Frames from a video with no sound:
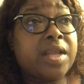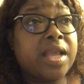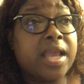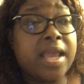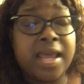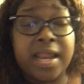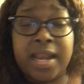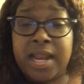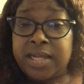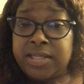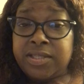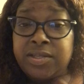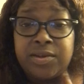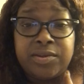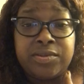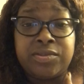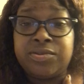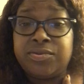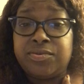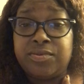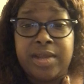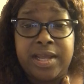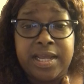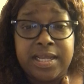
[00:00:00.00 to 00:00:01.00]
and I took
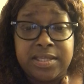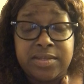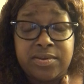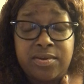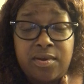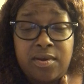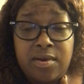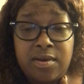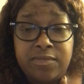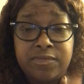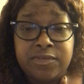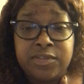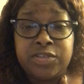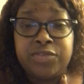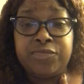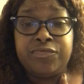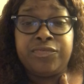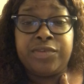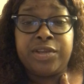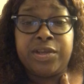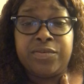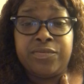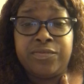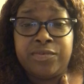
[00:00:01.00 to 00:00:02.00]
2 days off to
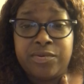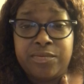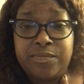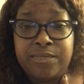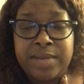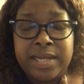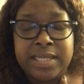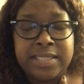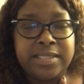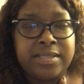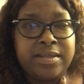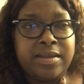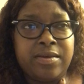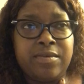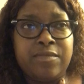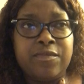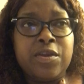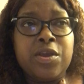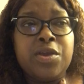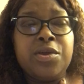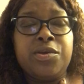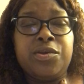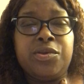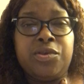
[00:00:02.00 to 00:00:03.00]
regroup myself.
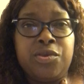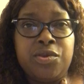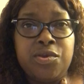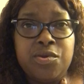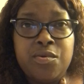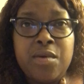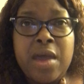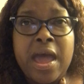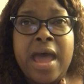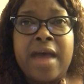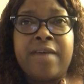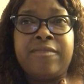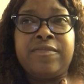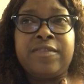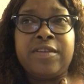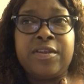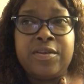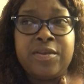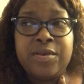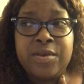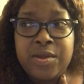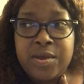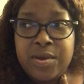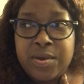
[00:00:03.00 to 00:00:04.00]
You have to
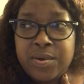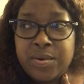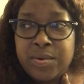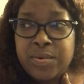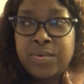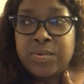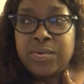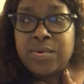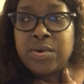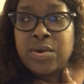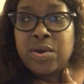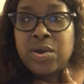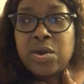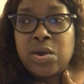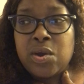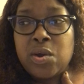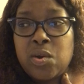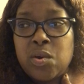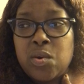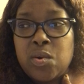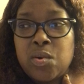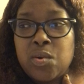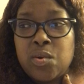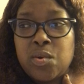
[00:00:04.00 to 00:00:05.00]
know
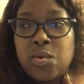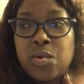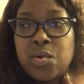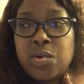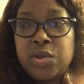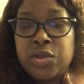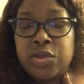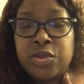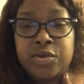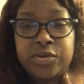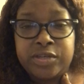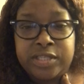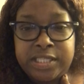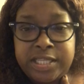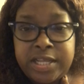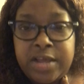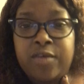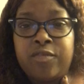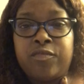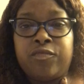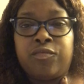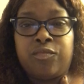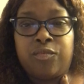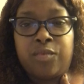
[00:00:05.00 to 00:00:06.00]

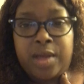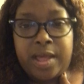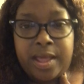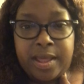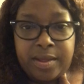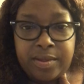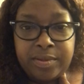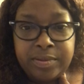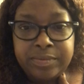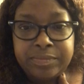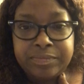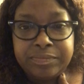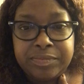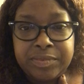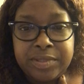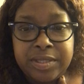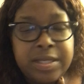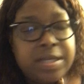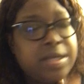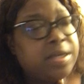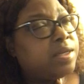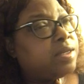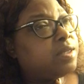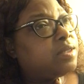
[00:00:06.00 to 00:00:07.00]
yourself well.
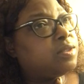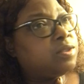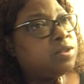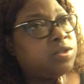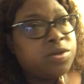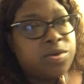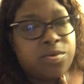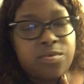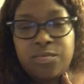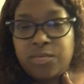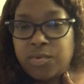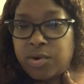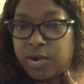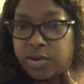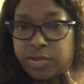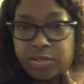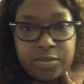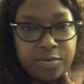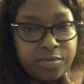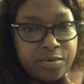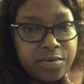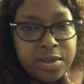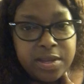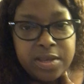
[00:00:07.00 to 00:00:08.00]
Don't work
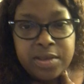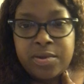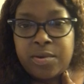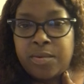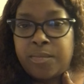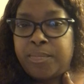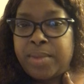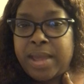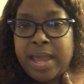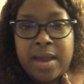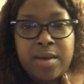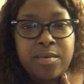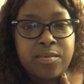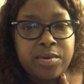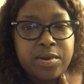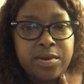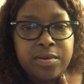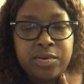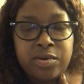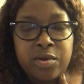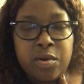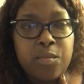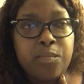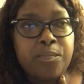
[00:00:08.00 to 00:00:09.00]
through it. Don't
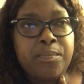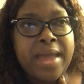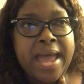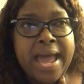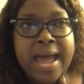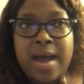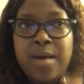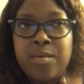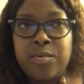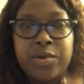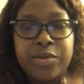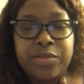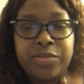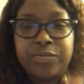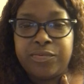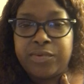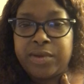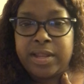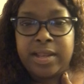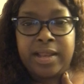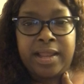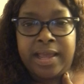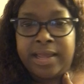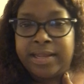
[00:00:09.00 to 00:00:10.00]
power through
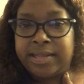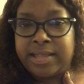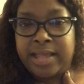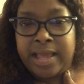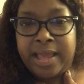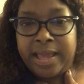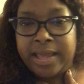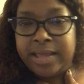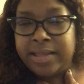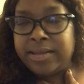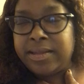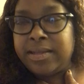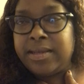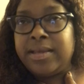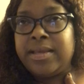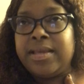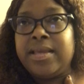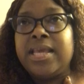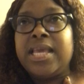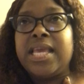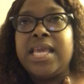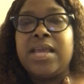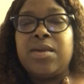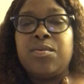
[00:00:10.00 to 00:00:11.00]
it like that.
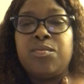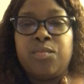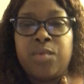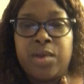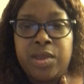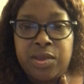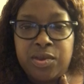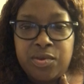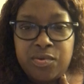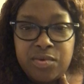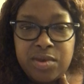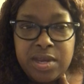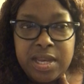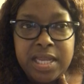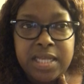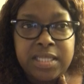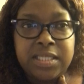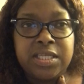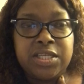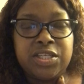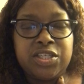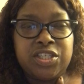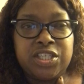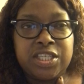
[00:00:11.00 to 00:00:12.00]
When you need
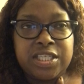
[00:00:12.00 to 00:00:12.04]
to